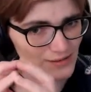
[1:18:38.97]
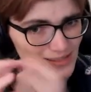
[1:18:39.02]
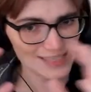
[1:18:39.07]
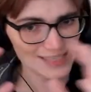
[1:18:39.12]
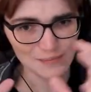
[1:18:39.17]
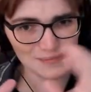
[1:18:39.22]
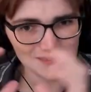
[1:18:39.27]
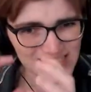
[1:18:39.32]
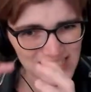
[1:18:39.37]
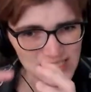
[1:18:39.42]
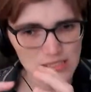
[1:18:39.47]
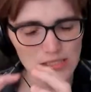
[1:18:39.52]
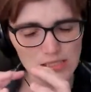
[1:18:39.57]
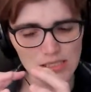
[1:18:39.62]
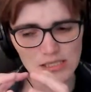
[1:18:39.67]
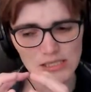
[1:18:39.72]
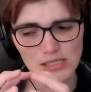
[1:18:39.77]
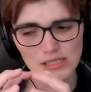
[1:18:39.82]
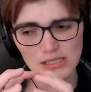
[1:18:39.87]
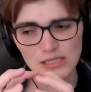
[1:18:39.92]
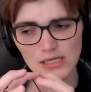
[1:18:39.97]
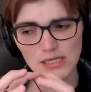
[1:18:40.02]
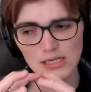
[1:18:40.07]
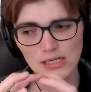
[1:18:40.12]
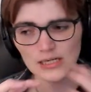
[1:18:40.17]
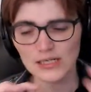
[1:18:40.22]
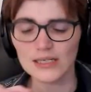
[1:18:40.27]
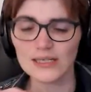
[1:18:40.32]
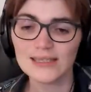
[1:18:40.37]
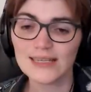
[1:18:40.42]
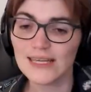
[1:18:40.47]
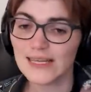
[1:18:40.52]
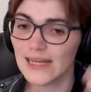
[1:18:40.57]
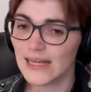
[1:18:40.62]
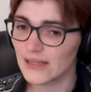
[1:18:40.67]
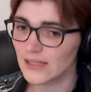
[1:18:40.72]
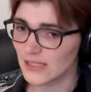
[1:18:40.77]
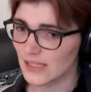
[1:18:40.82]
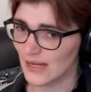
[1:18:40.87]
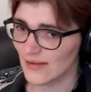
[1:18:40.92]
the same distances, they
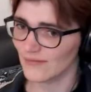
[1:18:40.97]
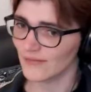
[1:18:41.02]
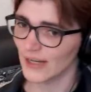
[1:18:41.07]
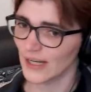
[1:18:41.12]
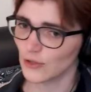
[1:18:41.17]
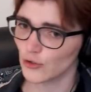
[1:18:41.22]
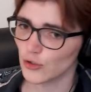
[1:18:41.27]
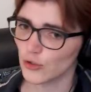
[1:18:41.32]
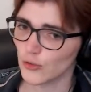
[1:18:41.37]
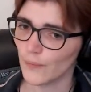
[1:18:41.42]
get the same value.